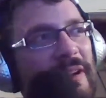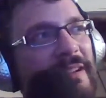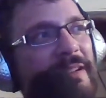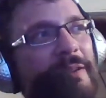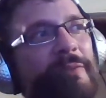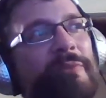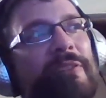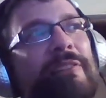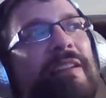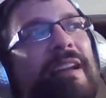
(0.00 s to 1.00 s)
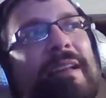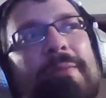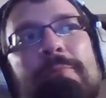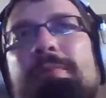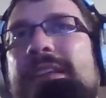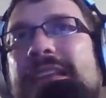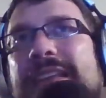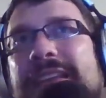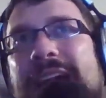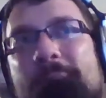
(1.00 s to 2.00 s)
it over, and
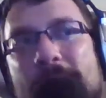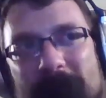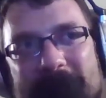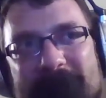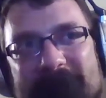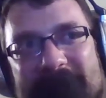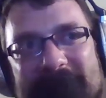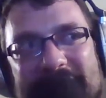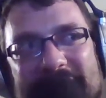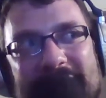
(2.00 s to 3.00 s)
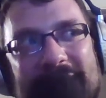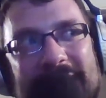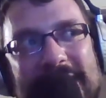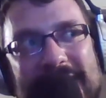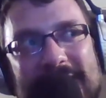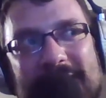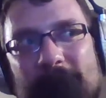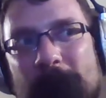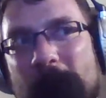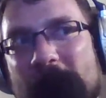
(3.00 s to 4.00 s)
I put it in a nice
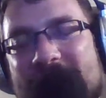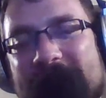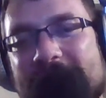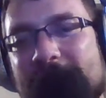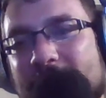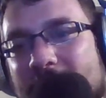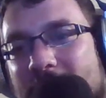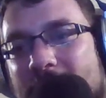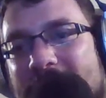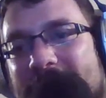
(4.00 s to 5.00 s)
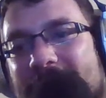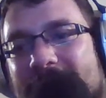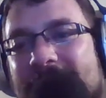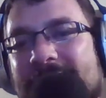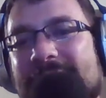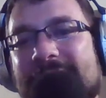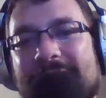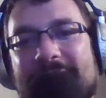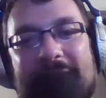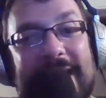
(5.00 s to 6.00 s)
salt brine for a while,
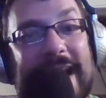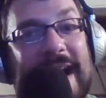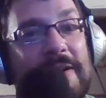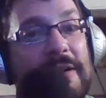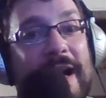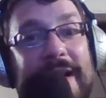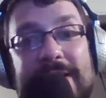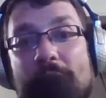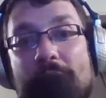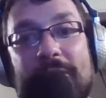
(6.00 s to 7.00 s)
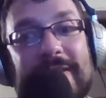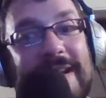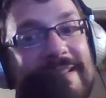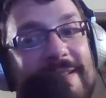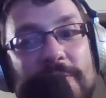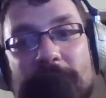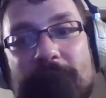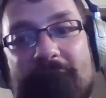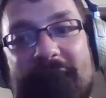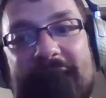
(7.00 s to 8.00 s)
got it out, got it all nice and
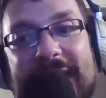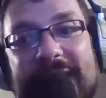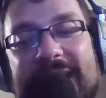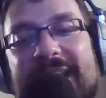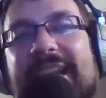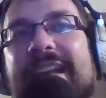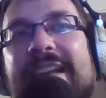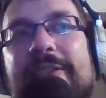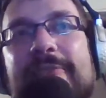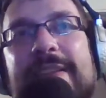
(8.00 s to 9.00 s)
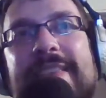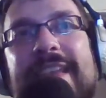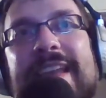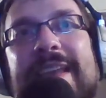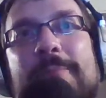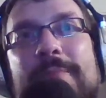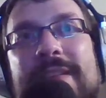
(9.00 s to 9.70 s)
dry and everything. And